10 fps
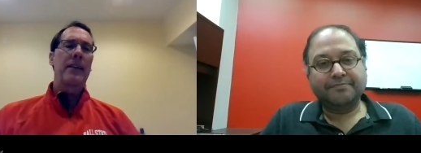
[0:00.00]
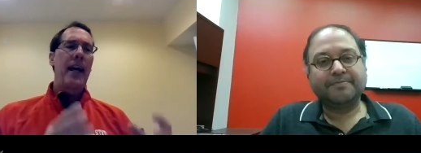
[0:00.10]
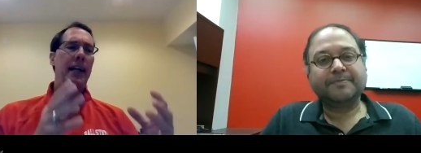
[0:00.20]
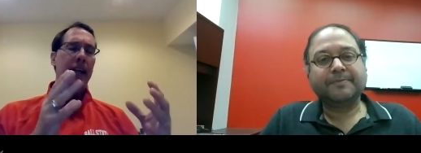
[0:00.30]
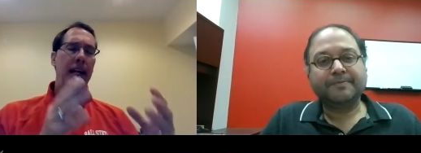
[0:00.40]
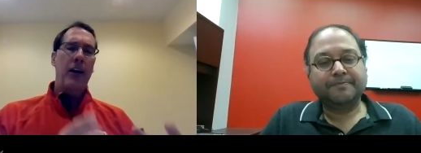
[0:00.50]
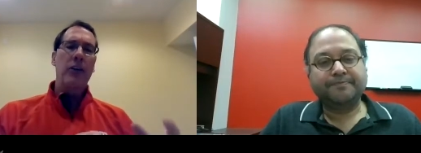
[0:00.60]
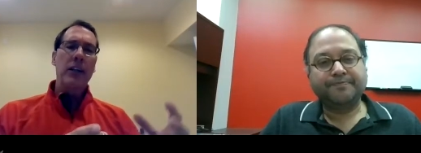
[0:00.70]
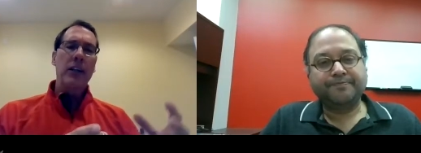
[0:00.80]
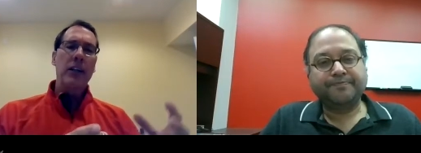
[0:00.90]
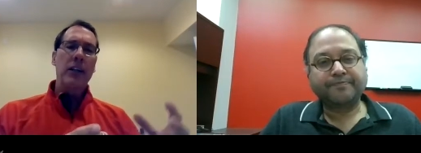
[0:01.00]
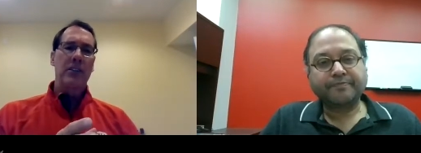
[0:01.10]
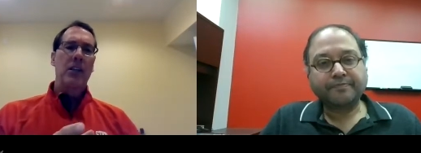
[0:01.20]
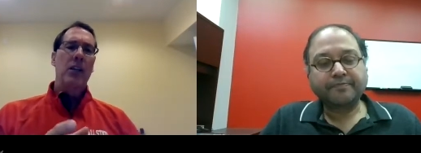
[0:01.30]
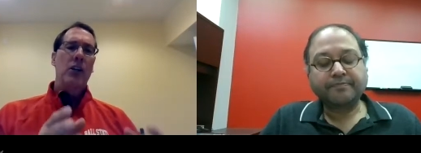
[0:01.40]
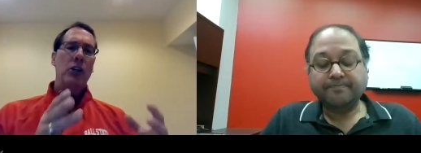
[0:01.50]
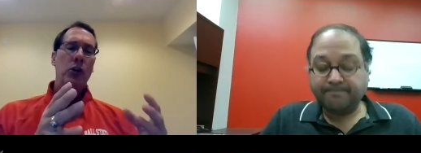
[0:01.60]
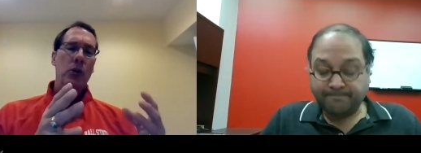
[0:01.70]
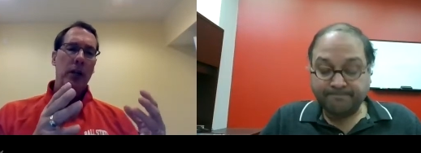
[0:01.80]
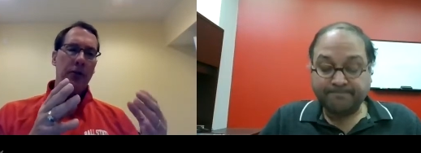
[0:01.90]
Speaker 1: that caringness.
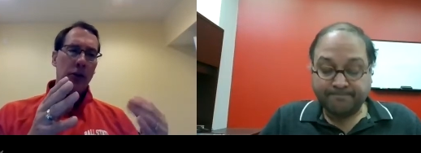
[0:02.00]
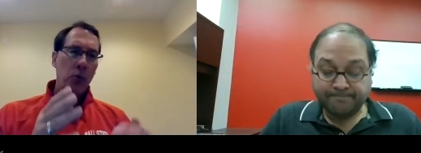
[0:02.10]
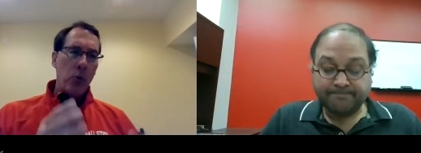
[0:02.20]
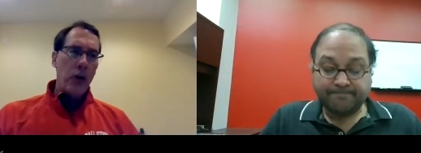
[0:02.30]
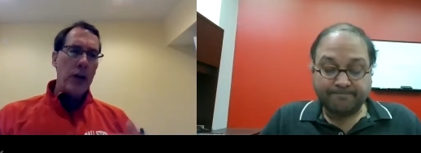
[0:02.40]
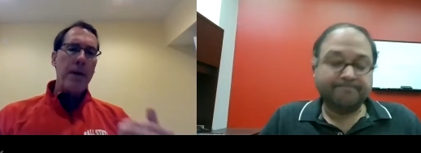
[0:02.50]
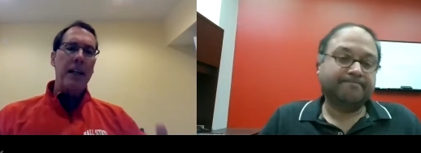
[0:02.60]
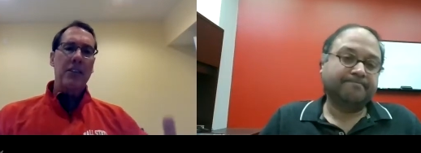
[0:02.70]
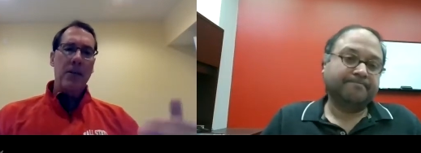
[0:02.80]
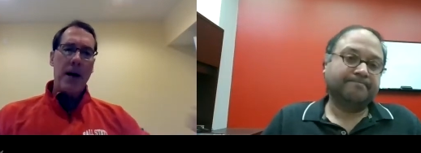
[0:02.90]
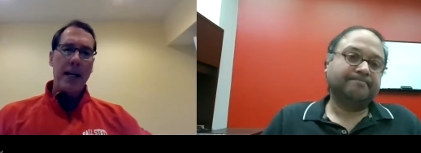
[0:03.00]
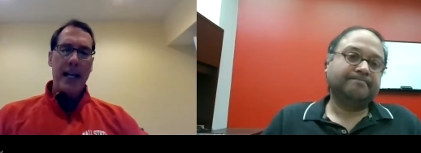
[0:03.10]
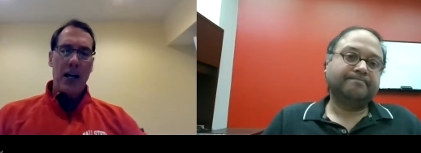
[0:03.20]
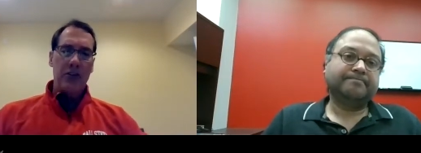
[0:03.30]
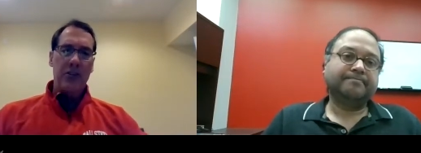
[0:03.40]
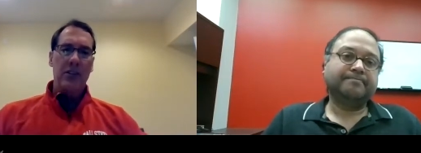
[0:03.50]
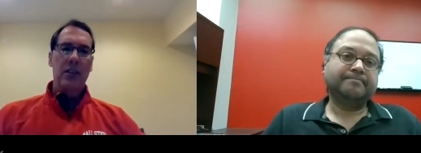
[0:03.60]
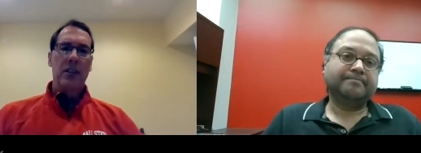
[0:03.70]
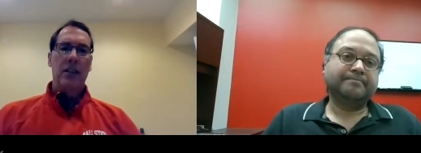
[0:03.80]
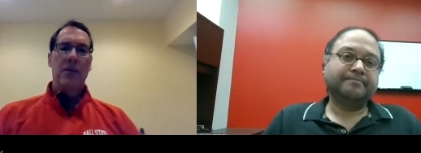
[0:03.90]
You, if you worry about somebody else,
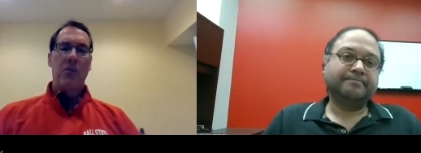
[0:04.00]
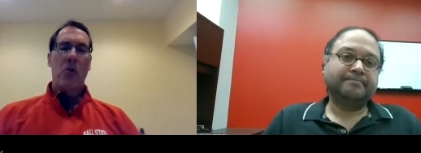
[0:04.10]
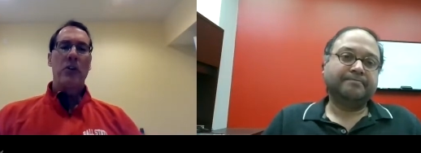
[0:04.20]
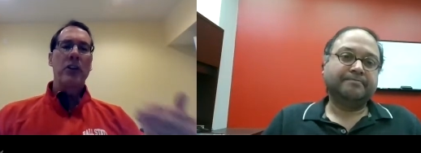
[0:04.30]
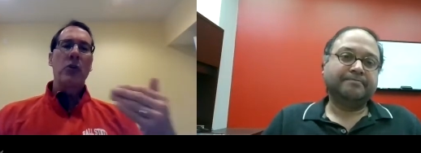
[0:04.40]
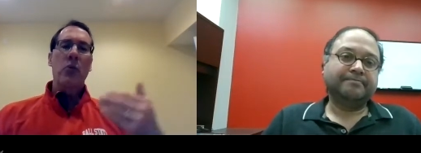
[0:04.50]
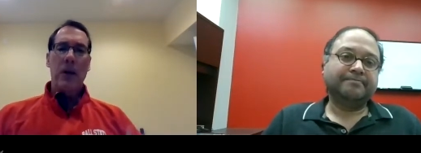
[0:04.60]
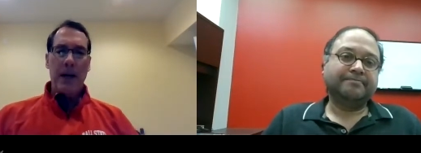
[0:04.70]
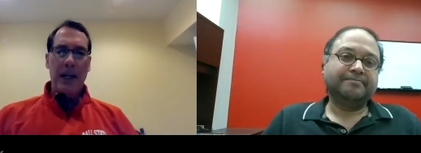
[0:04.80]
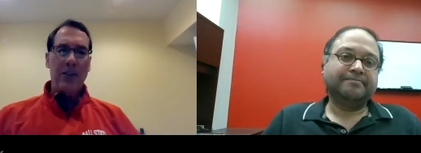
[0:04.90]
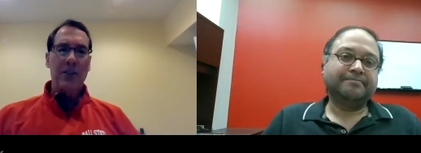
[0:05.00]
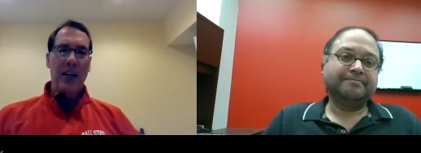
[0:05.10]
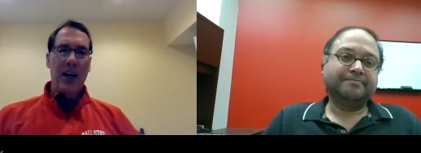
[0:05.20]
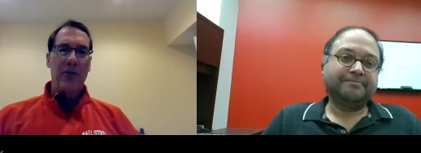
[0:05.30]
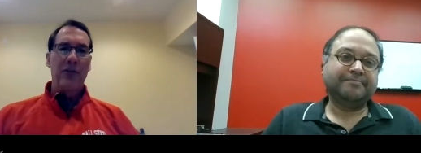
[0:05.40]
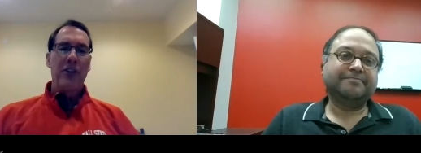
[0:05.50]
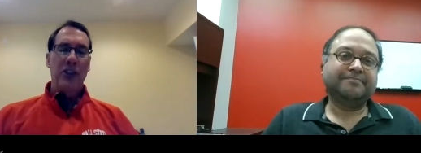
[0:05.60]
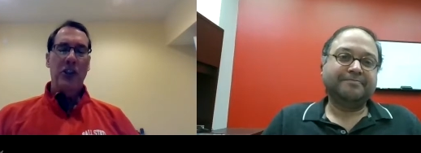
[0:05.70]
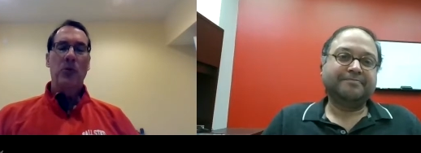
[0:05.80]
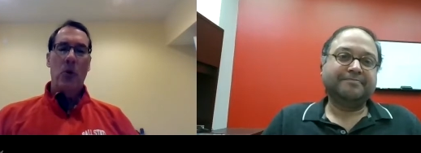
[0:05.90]
more than you worry about
Speaker 2: yourself,
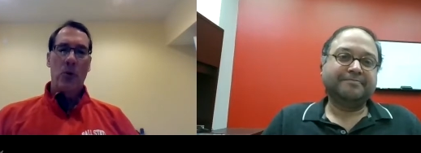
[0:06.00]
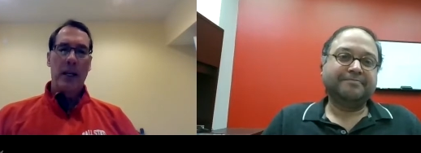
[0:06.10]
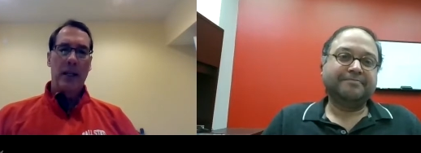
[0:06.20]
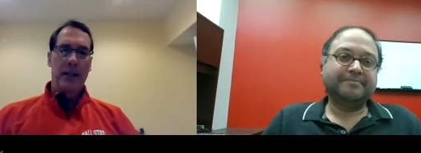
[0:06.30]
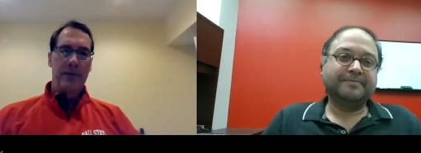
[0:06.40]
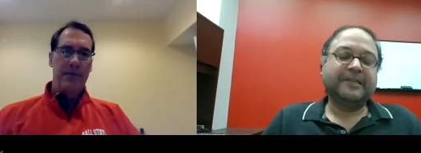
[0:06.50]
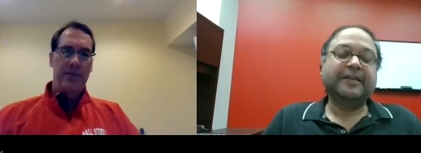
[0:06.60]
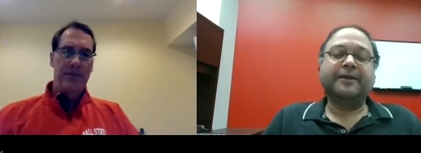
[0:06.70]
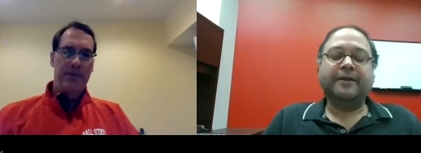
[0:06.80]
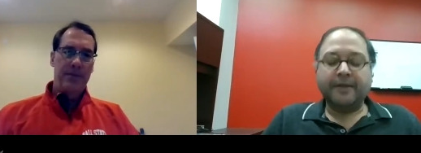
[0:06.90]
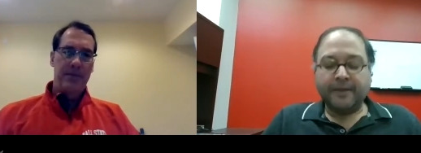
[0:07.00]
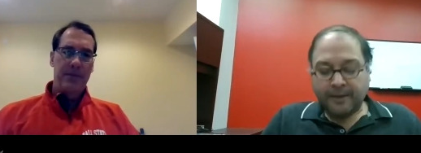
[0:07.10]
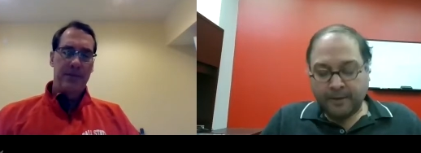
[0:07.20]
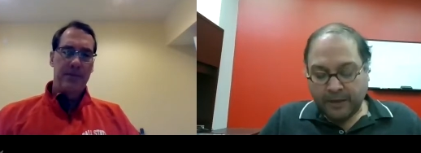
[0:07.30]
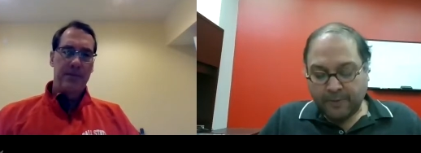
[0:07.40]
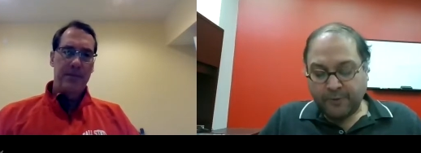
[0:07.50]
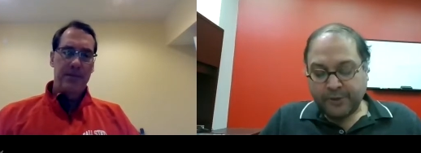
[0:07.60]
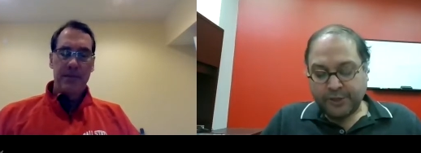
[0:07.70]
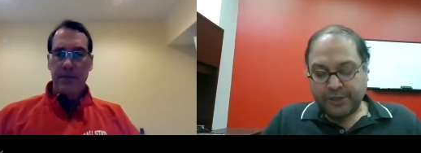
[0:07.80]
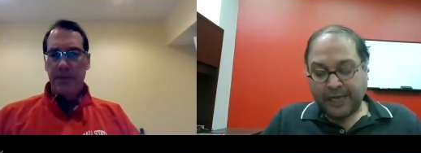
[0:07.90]
you will win.
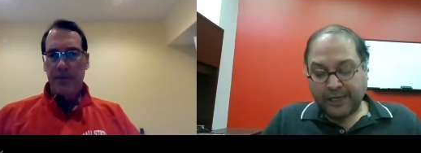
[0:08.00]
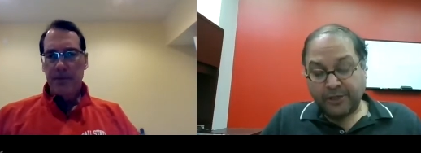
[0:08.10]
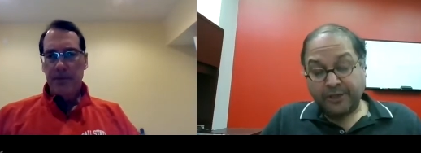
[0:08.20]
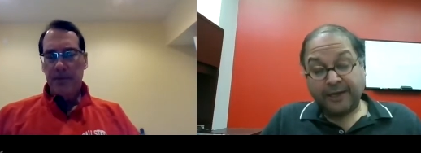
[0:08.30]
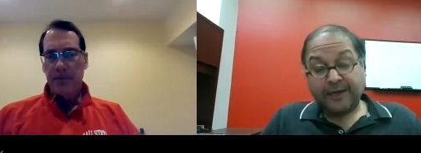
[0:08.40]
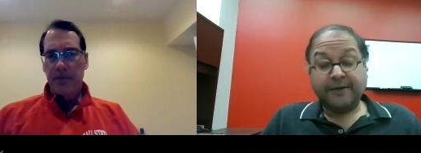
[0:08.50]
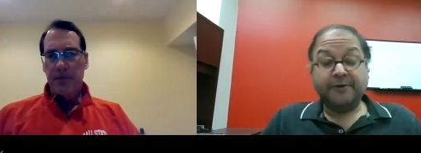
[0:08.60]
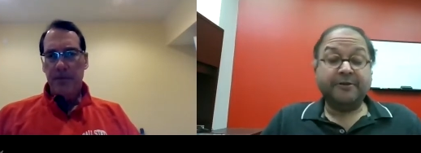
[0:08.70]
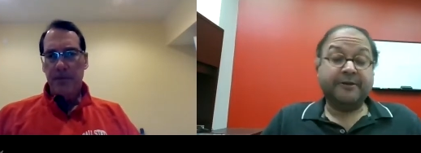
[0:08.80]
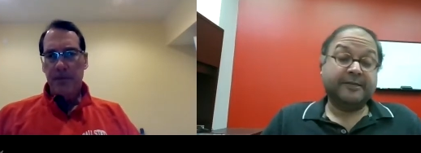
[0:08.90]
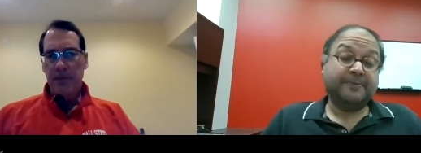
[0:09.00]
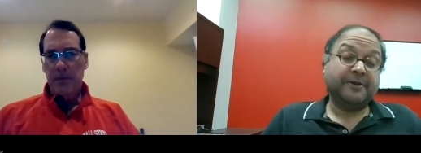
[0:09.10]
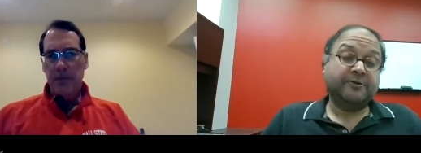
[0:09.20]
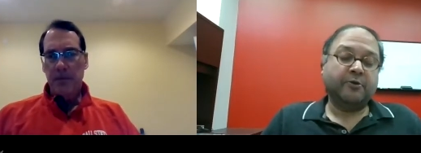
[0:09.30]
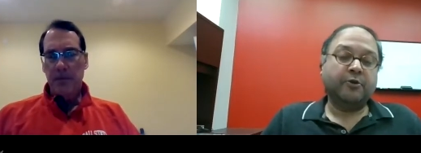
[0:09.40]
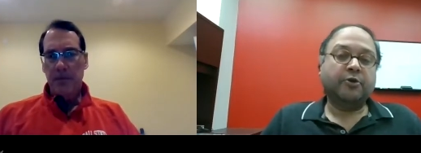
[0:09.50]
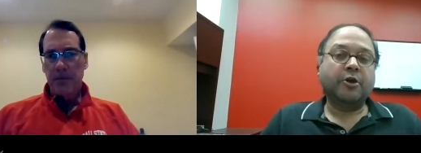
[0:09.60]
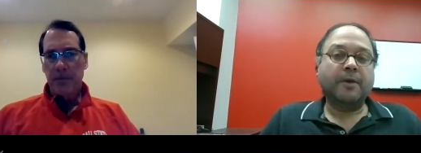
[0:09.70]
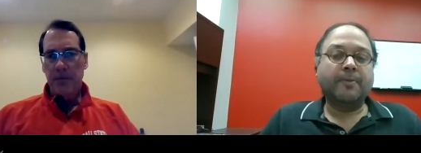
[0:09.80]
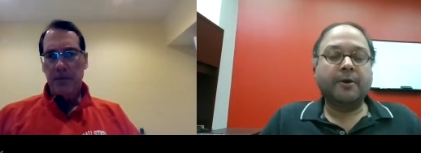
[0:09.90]
Which is actually tied into the next part. So you
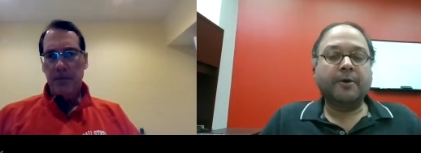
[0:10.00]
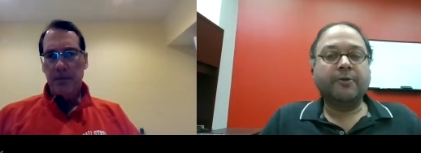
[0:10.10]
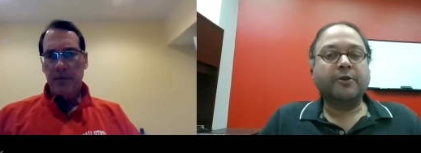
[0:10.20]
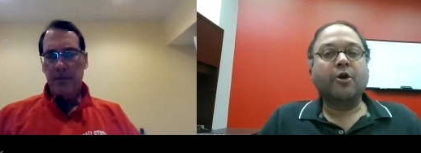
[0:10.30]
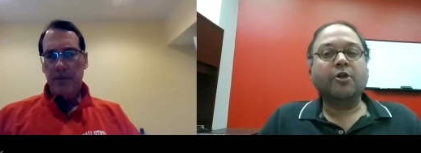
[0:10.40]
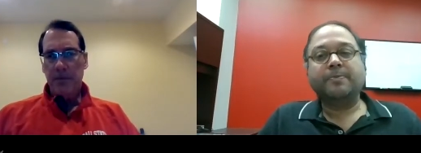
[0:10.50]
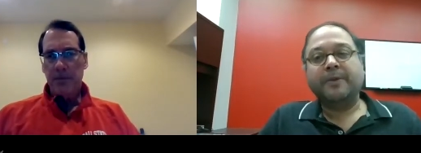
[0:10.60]
talk about with all the